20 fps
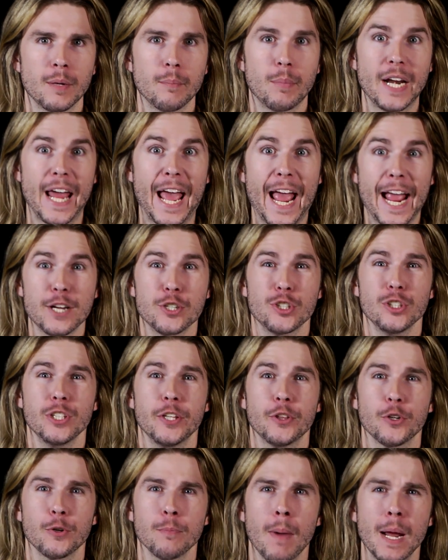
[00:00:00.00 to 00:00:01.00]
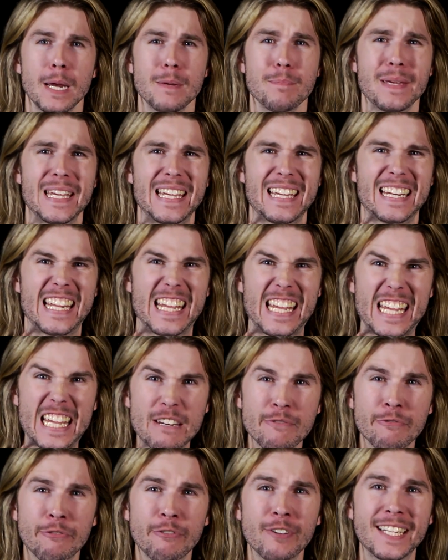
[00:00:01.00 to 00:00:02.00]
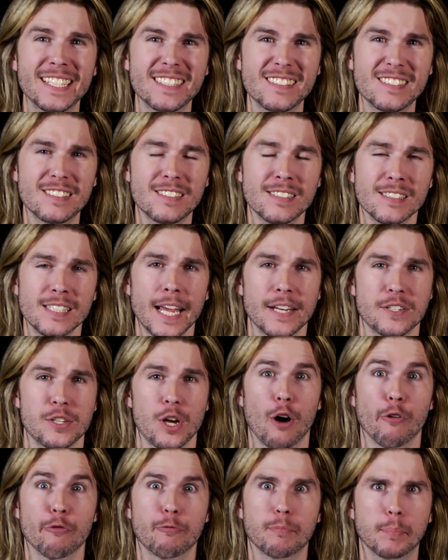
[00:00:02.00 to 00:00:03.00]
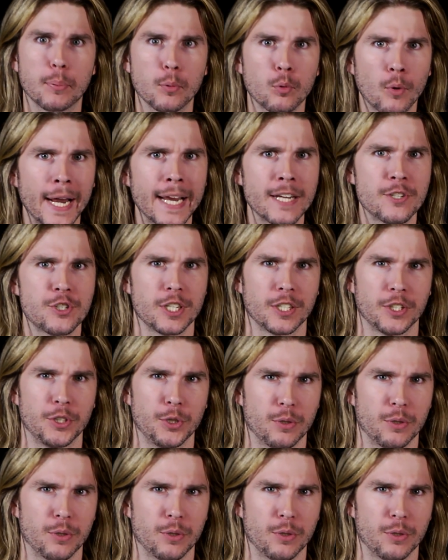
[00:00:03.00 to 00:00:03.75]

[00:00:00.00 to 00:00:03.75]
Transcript: but actually there might be an infinite set of branching